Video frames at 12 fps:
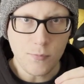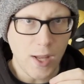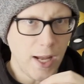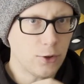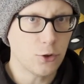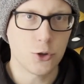
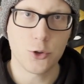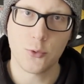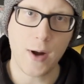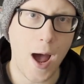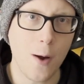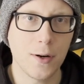it's
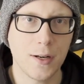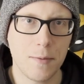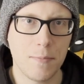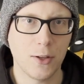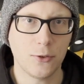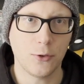shrouded
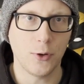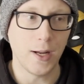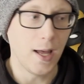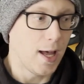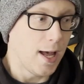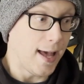in
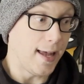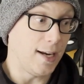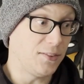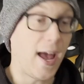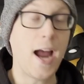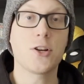mystery.
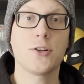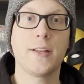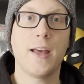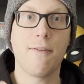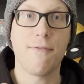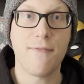And it's
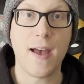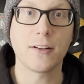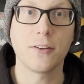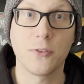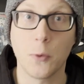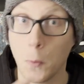actually
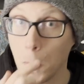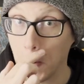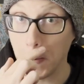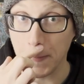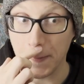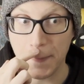affected the
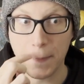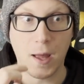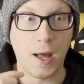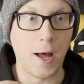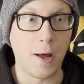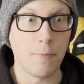world
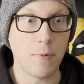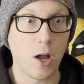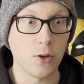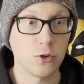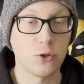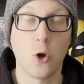
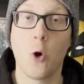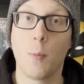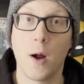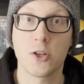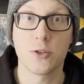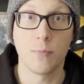on so
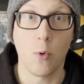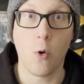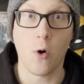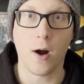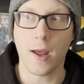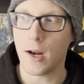much
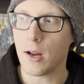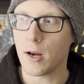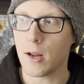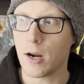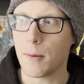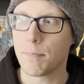more and
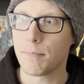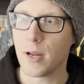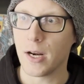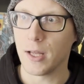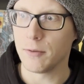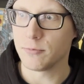on
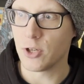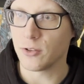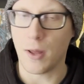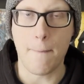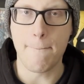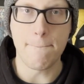
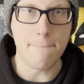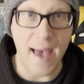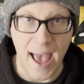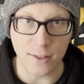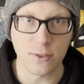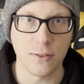just a
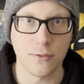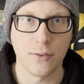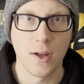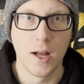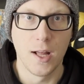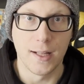
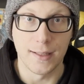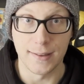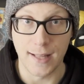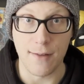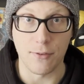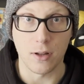massive
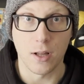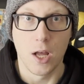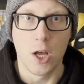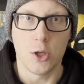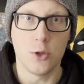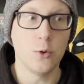level.
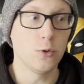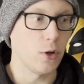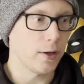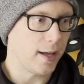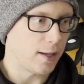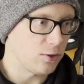You
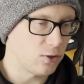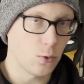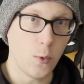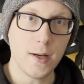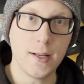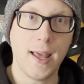look at
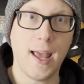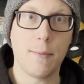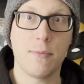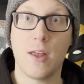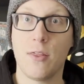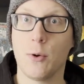Squid
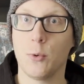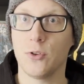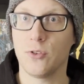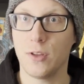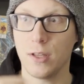Game, then there was